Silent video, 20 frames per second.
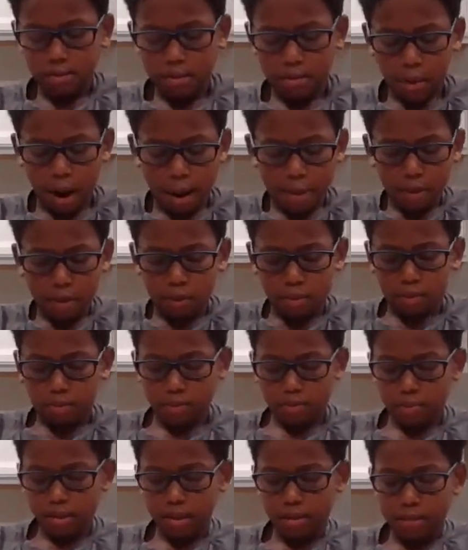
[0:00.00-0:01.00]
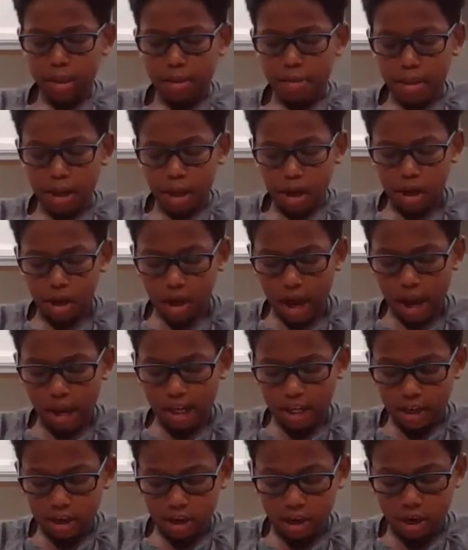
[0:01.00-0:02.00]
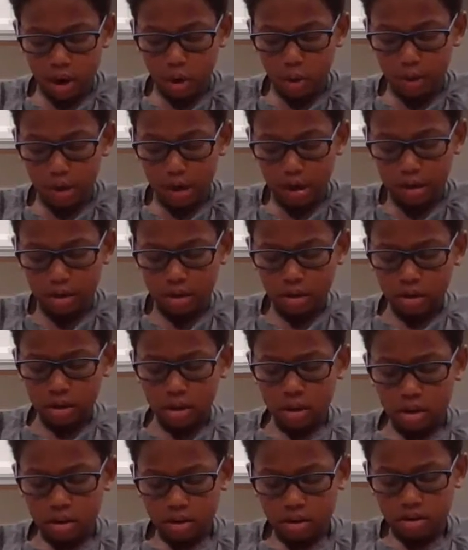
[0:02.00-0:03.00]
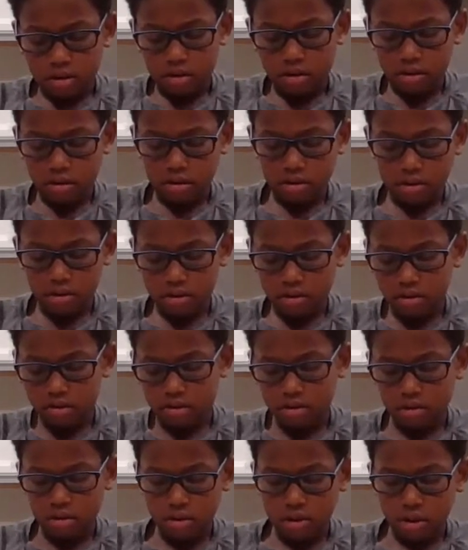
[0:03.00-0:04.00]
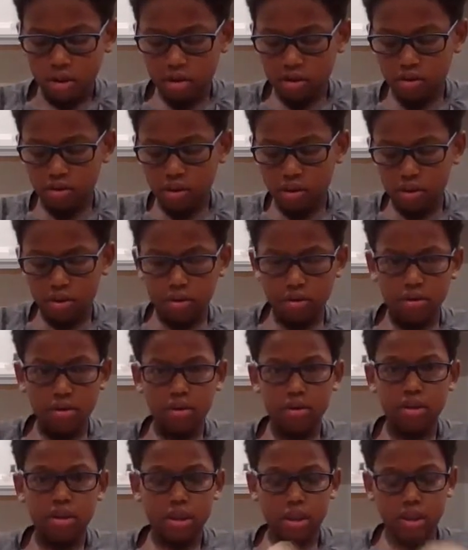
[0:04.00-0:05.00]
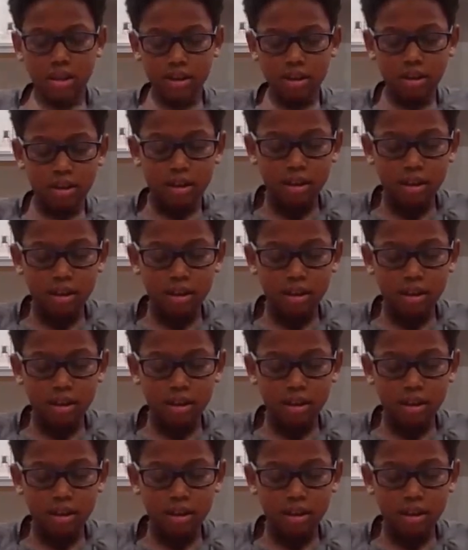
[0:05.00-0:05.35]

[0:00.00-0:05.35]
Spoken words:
Probably, it might be a good idea to coat it and coat your thing.